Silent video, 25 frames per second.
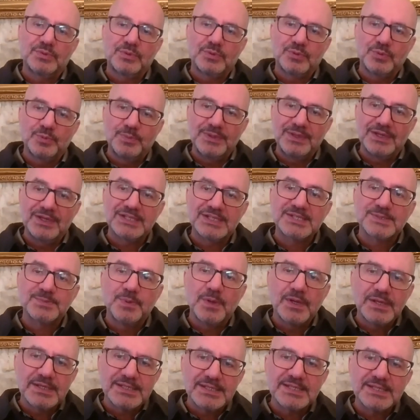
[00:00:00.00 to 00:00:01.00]
to be
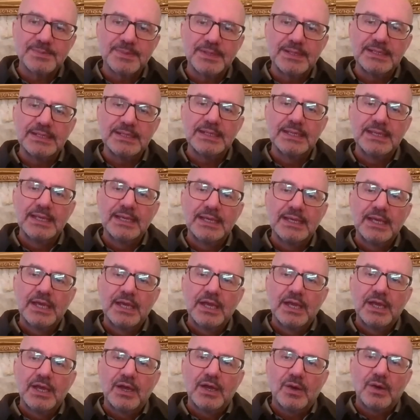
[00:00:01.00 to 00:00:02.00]
responsible
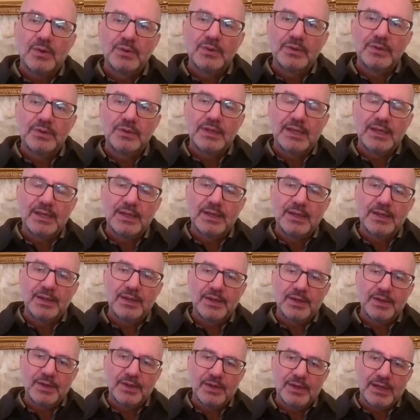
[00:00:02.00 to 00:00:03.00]
on
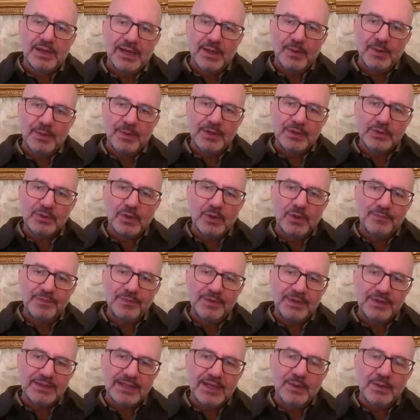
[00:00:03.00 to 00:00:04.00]
our
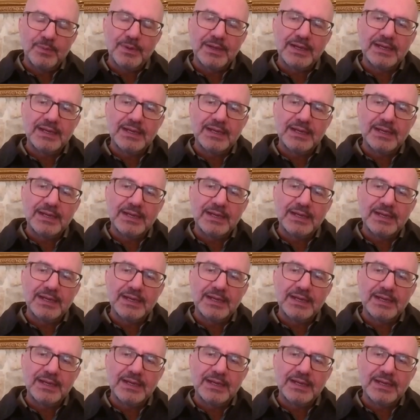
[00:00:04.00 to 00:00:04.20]
conflict, our